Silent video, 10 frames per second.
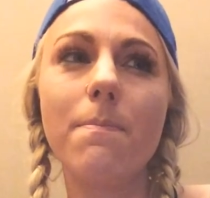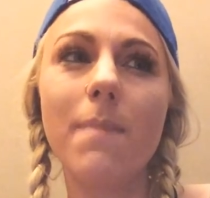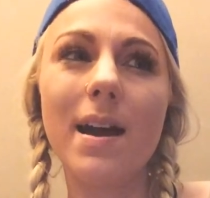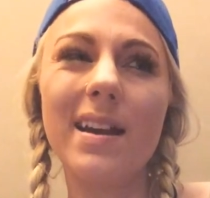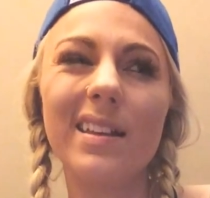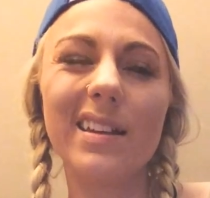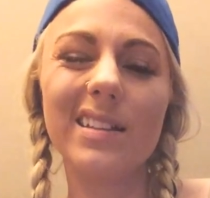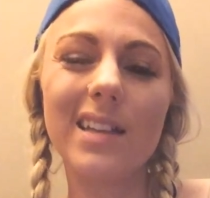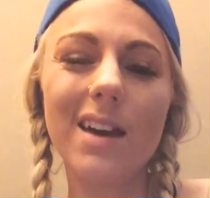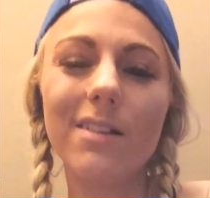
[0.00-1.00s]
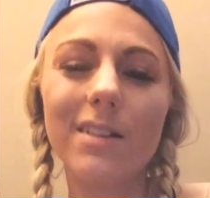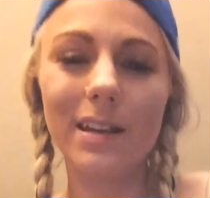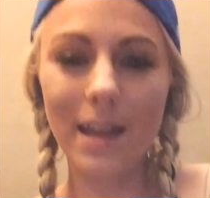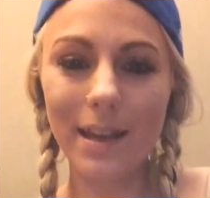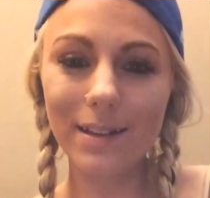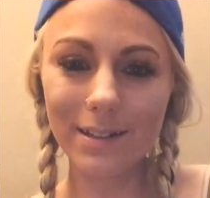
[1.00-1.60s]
by like Saturday night